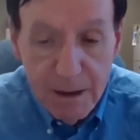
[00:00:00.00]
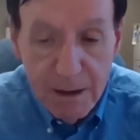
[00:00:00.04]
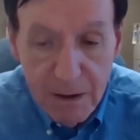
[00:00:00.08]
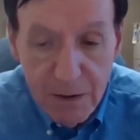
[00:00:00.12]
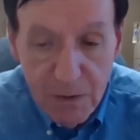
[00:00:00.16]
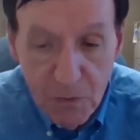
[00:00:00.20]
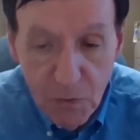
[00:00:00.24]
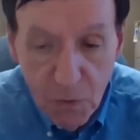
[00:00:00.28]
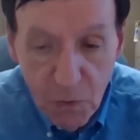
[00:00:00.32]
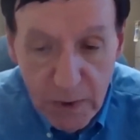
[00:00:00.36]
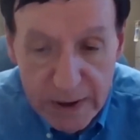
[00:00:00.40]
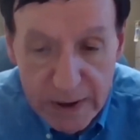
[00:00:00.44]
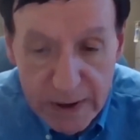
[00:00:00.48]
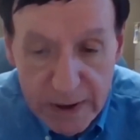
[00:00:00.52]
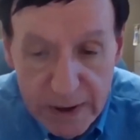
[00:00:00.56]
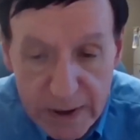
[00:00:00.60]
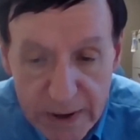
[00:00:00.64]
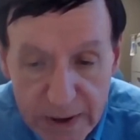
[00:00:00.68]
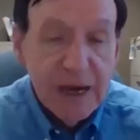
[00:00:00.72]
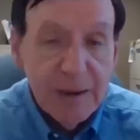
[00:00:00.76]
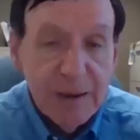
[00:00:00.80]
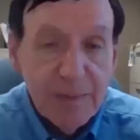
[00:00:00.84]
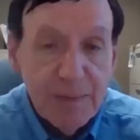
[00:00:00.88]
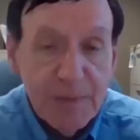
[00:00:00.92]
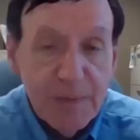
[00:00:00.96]
We
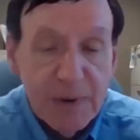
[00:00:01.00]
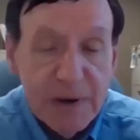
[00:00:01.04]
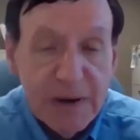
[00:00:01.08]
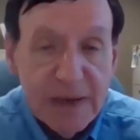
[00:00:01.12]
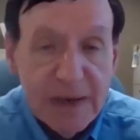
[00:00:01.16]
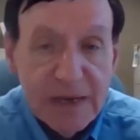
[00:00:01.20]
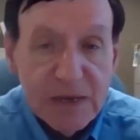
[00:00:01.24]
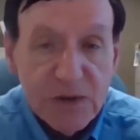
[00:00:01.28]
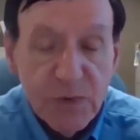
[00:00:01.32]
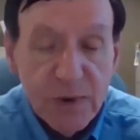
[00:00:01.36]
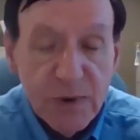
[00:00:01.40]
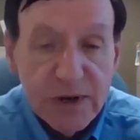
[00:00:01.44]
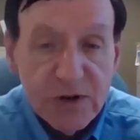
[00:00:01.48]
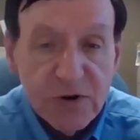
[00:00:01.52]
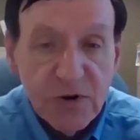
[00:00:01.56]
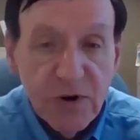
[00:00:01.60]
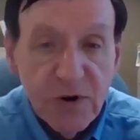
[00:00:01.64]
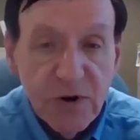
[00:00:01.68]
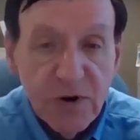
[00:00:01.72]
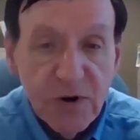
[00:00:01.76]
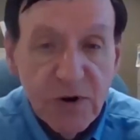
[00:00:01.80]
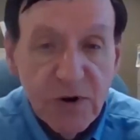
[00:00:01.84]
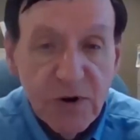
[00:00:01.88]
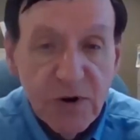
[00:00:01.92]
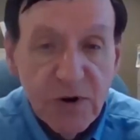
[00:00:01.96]
keep track of these
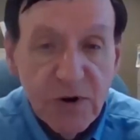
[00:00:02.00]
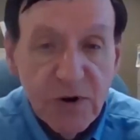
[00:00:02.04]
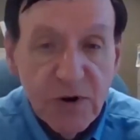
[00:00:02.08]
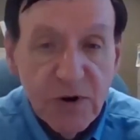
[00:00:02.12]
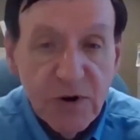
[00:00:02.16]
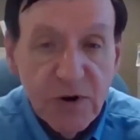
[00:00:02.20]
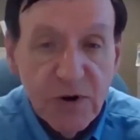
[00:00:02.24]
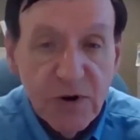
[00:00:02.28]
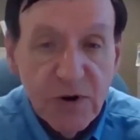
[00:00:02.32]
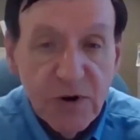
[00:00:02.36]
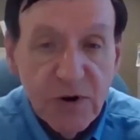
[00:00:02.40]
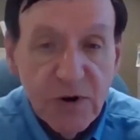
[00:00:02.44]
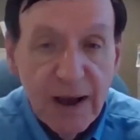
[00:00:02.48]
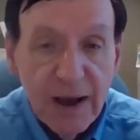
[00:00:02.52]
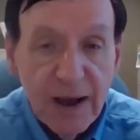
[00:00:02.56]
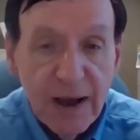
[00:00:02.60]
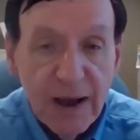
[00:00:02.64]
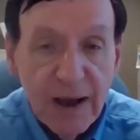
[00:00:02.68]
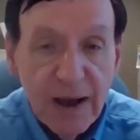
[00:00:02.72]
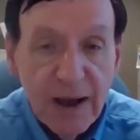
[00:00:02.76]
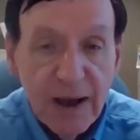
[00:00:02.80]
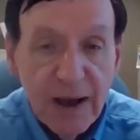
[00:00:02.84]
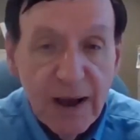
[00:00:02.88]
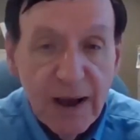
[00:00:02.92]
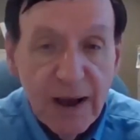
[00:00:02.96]
companies. We
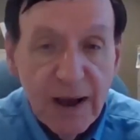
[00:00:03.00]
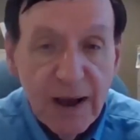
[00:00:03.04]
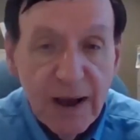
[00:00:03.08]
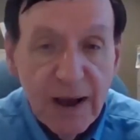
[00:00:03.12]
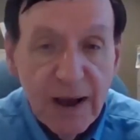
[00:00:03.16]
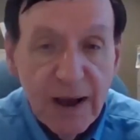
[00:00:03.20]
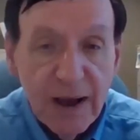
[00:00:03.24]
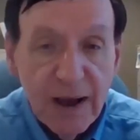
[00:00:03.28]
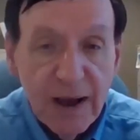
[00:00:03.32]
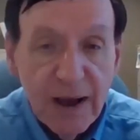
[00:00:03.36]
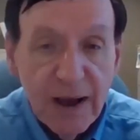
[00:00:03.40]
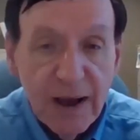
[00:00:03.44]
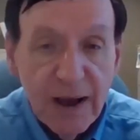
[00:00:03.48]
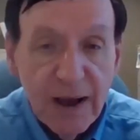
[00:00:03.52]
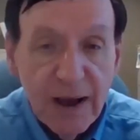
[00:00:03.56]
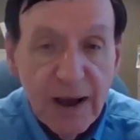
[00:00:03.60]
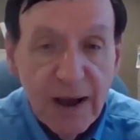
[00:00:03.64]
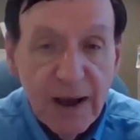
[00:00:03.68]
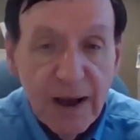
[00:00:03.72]
tried to